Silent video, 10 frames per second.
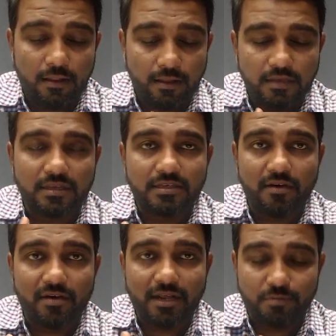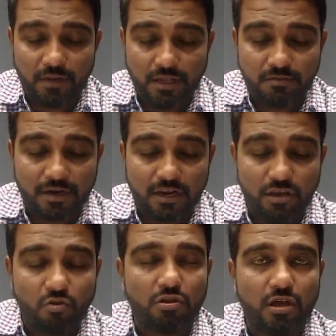this is our experience but
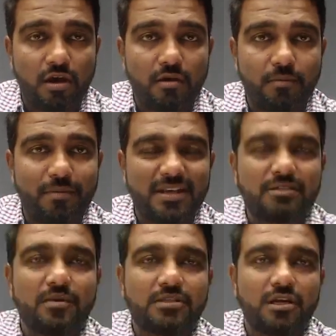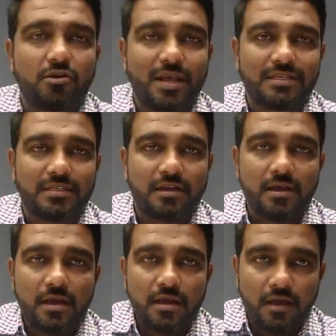you the the best person to answer
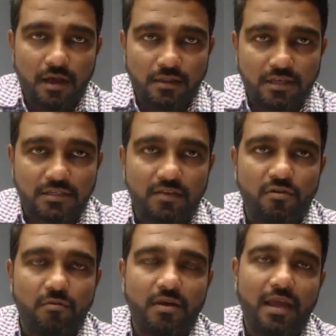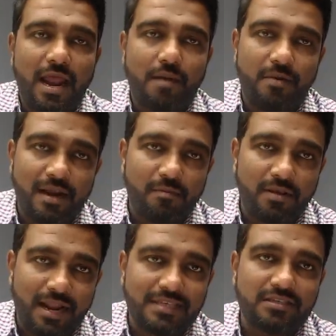this thing will be nptel
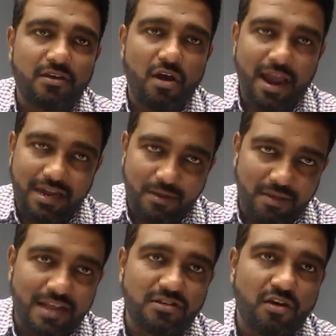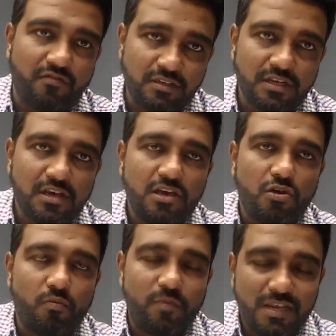madras iit madras office
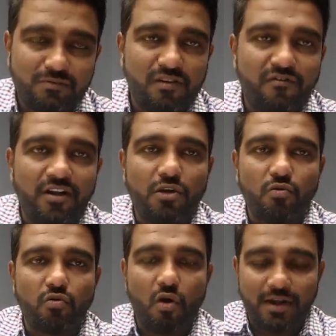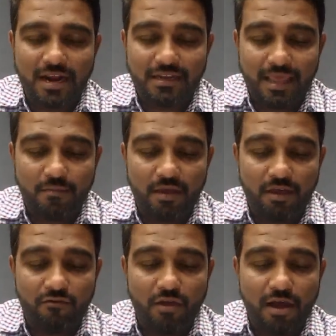you please feel free to contact them
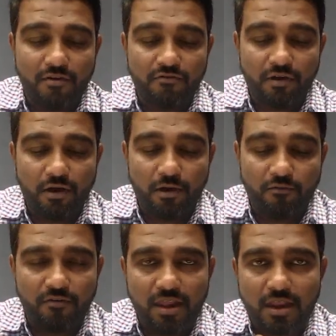if you have a very